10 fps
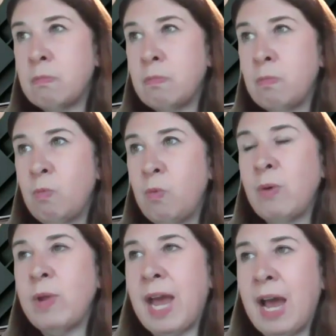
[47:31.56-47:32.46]

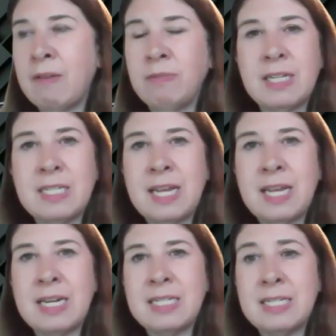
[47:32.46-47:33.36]
when we have, let's
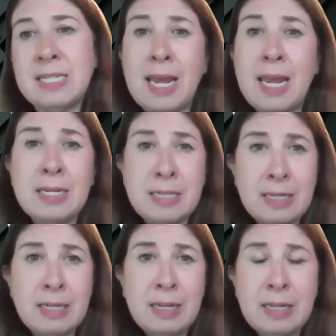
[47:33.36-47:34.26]
say, an
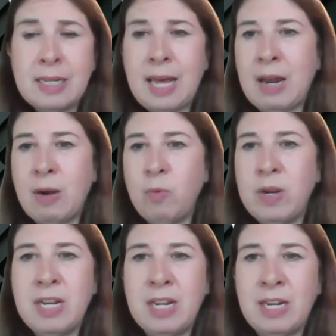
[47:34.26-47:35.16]
estate that
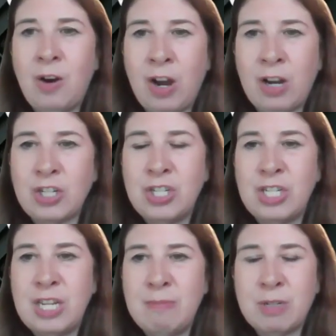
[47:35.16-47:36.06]
we need the auction
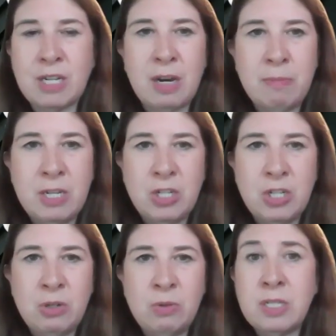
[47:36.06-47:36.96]
team to come
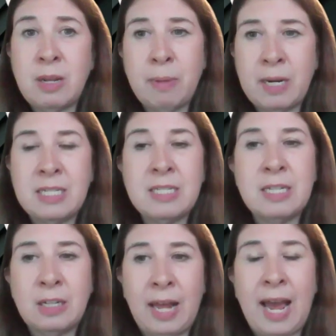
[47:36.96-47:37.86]
into, somebody
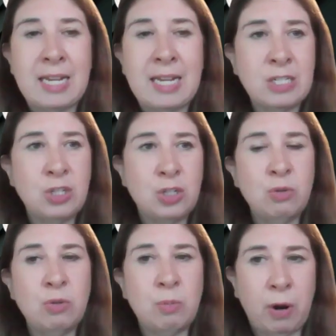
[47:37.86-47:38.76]
still has to
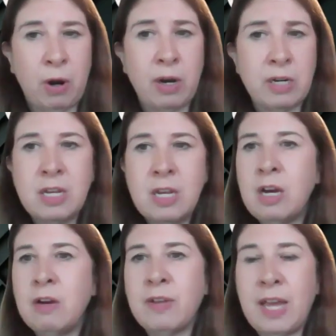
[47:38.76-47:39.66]
do the part
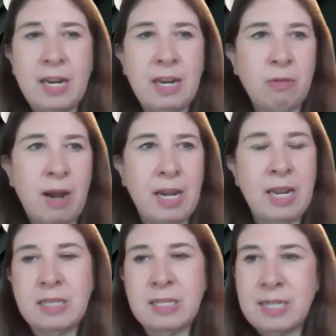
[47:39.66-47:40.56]
of getting it
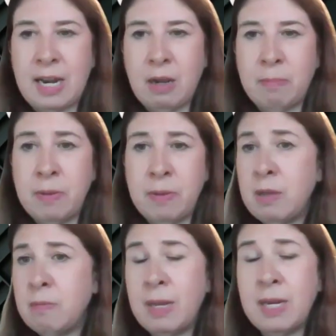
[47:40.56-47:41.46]
ready in the setup.
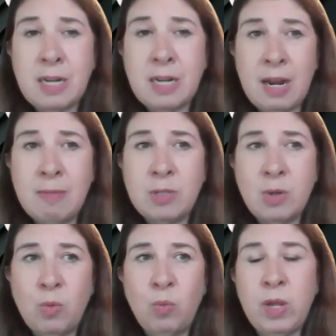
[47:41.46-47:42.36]
Many
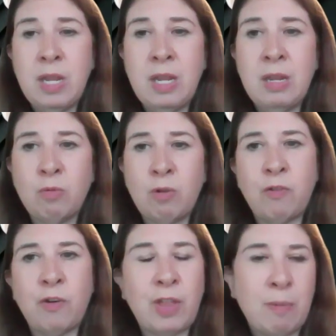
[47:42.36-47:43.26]
times we
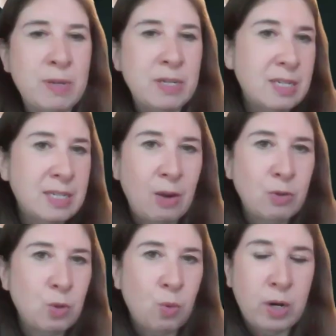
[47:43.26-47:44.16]
refer that business
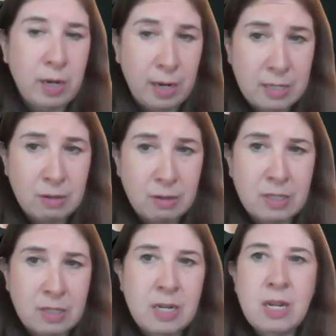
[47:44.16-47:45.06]
out to
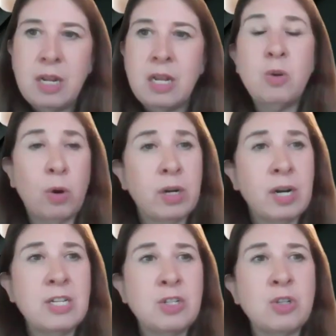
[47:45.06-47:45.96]
organizers, and the
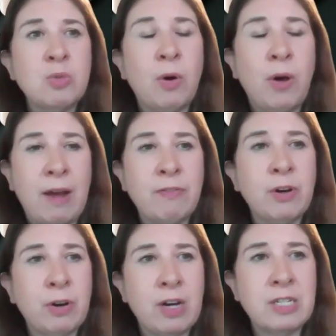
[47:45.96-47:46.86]
organizers will have
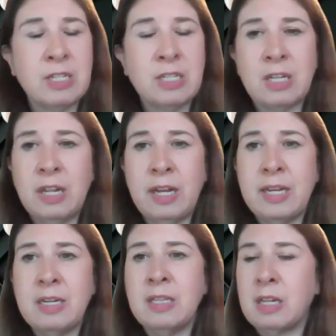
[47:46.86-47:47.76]
their cost to the
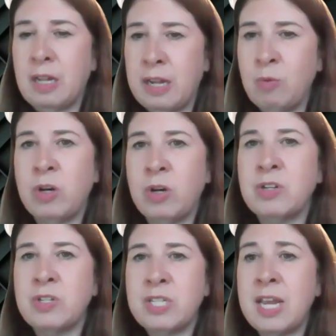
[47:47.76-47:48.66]
client, and the client will
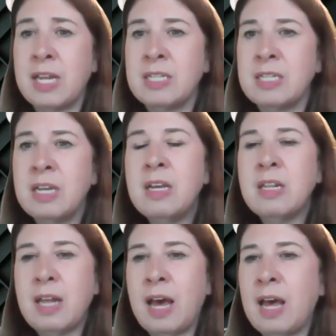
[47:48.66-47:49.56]
understand
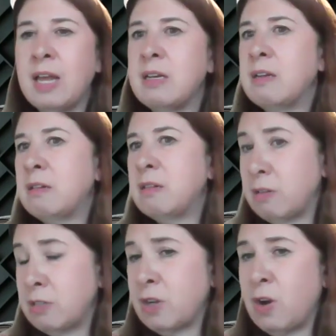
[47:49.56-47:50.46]
that
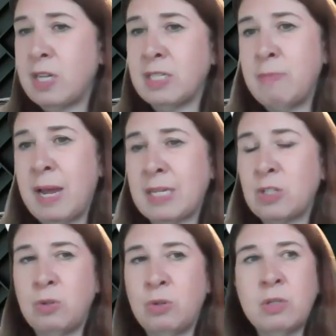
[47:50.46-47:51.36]
there's the cost to
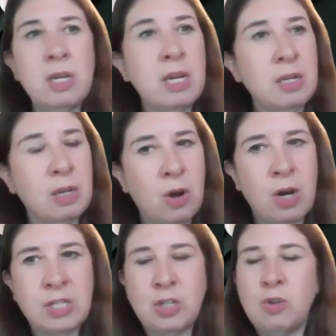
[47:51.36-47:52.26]
MaxSold and the
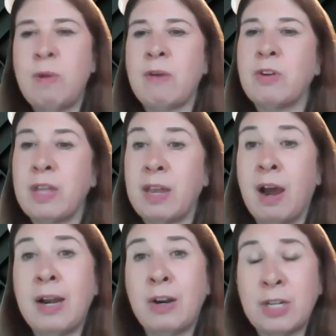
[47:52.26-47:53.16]
cost to whomever they
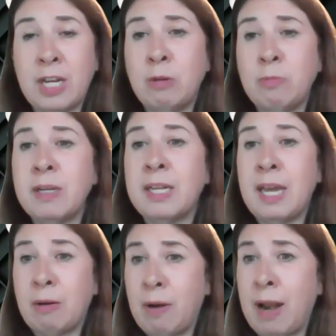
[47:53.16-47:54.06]
hired to help
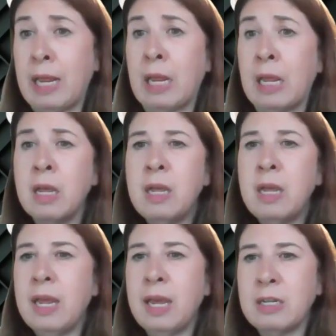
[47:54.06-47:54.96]
get ready.
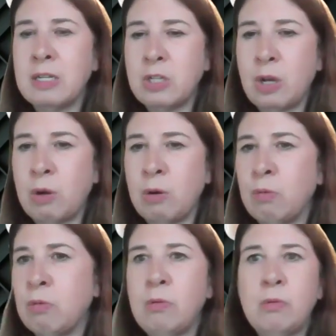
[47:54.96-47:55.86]
And so